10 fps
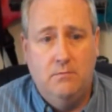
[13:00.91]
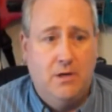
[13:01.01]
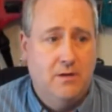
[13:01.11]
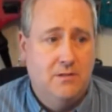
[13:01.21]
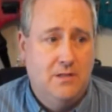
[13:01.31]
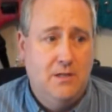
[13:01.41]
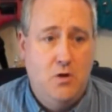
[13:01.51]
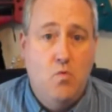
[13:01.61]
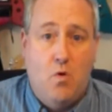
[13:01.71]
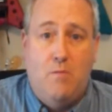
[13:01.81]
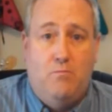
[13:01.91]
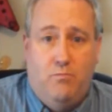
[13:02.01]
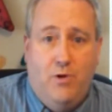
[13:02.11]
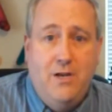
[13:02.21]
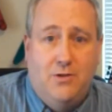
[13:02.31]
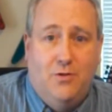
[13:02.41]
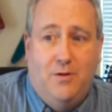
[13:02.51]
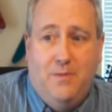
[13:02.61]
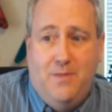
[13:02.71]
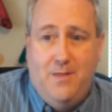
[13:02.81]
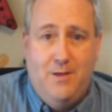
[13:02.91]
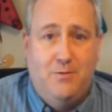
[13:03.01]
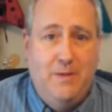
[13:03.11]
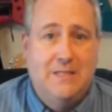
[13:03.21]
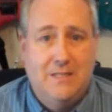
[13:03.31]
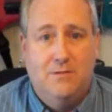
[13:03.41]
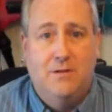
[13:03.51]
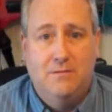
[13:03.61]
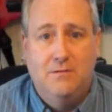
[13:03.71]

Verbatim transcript: because then you won't rent to them, and then they'll be still